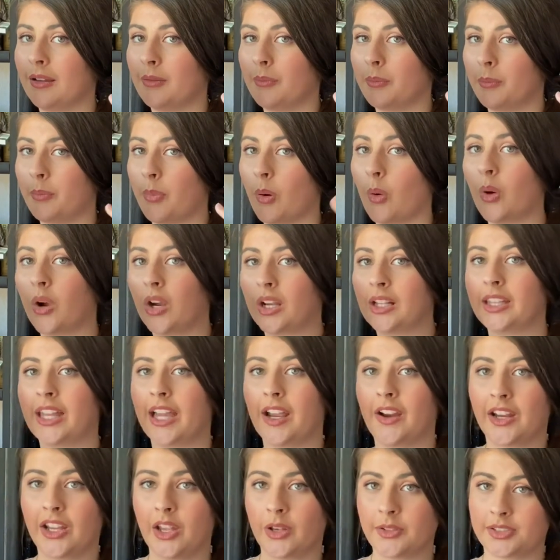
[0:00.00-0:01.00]
poor
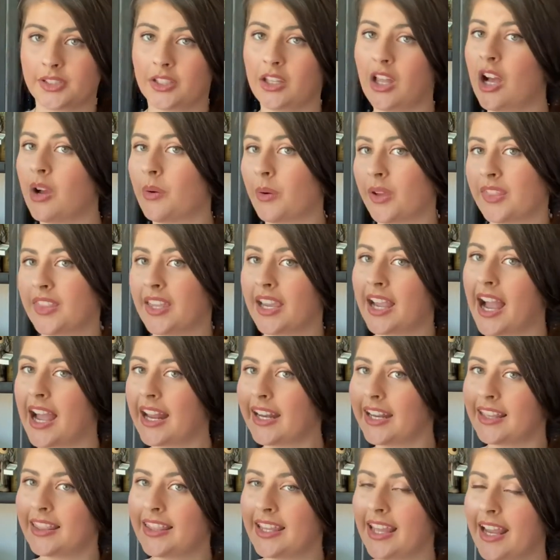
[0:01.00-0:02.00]
Clary goes along with it kind
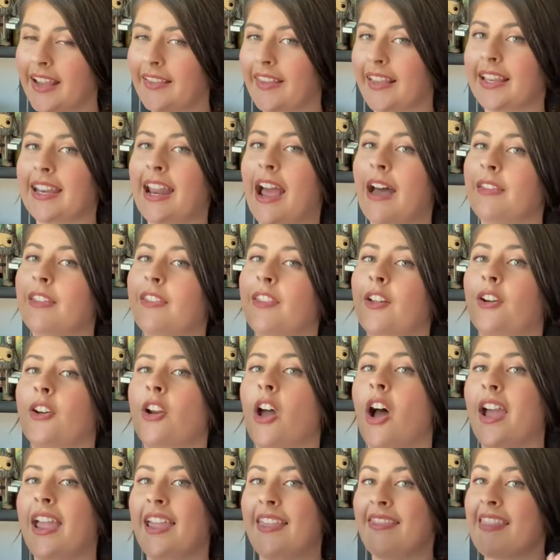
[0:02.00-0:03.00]
of thing. Like, now that they're
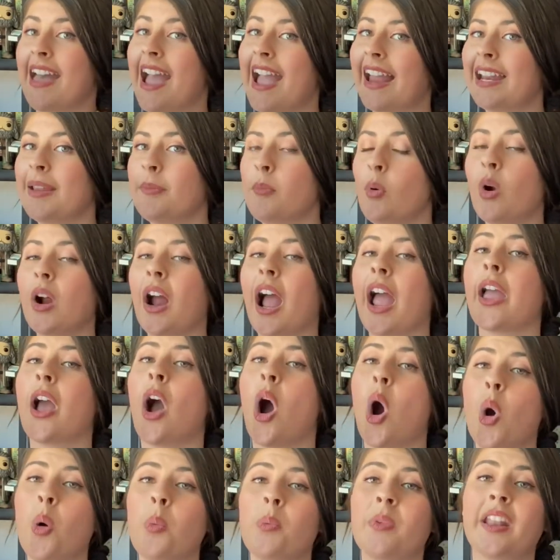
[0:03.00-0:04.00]
not in that anymore, I
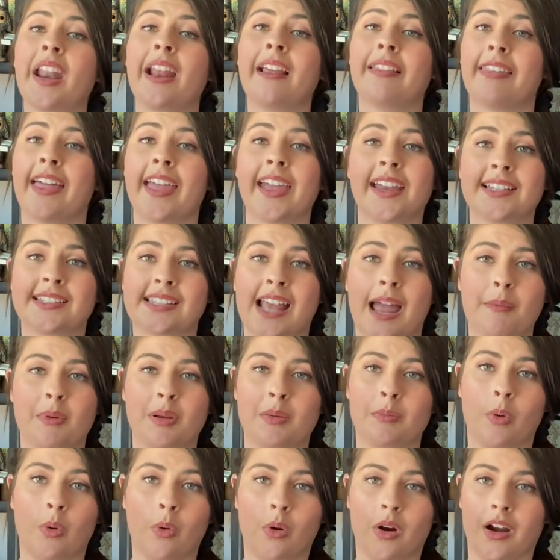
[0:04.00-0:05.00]
hope that I like
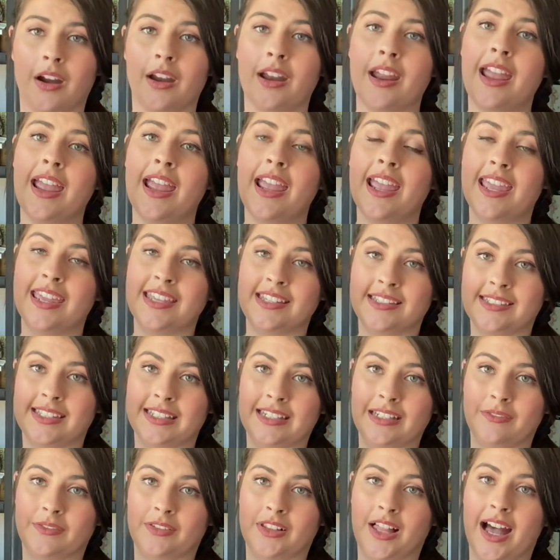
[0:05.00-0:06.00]
Simon more in
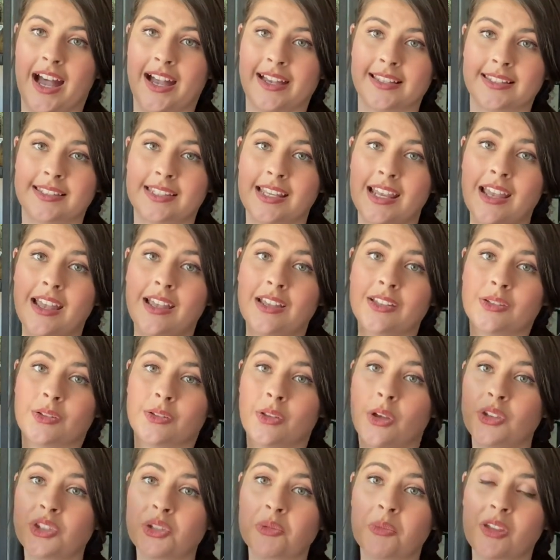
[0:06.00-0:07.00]
City of Glass. So
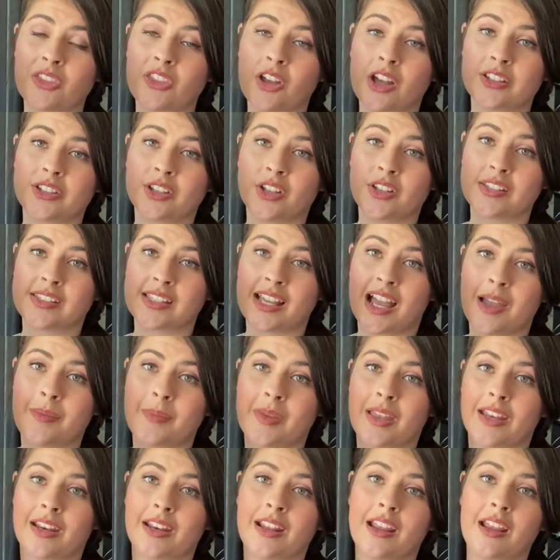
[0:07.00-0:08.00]
those are my thoughts on
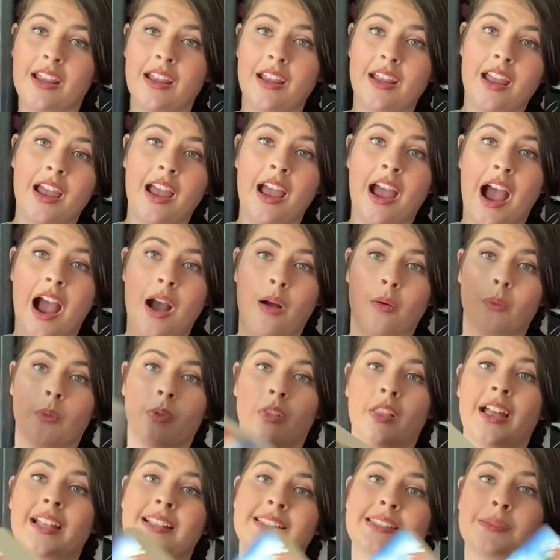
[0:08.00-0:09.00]
Simon.
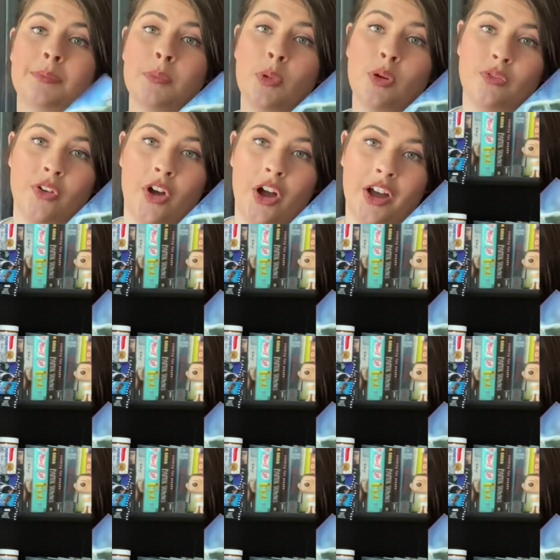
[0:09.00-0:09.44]
Let's move on.